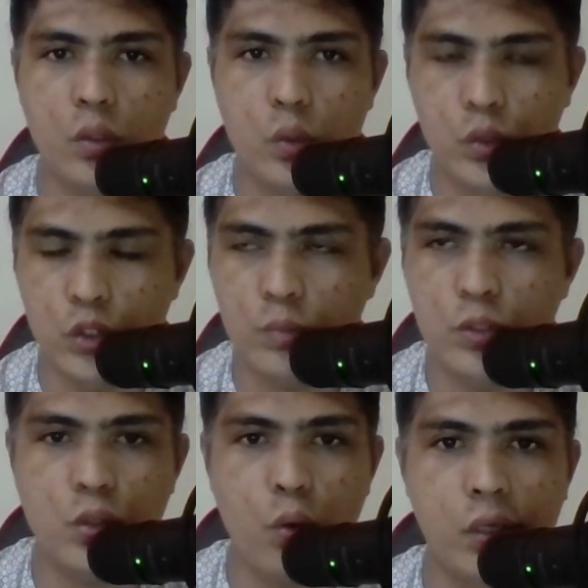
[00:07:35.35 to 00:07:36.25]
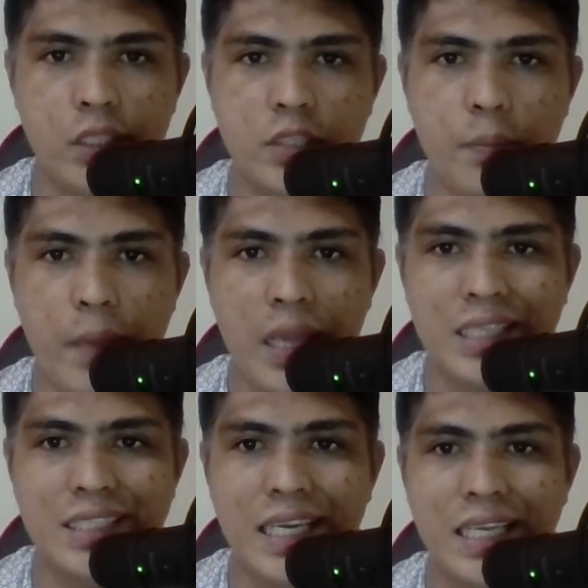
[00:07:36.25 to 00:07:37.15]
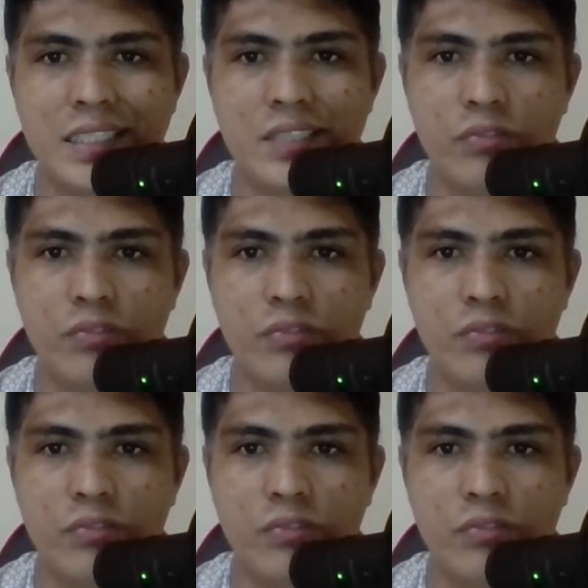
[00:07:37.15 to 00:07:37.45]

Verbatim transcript: YouTube Shorts makes us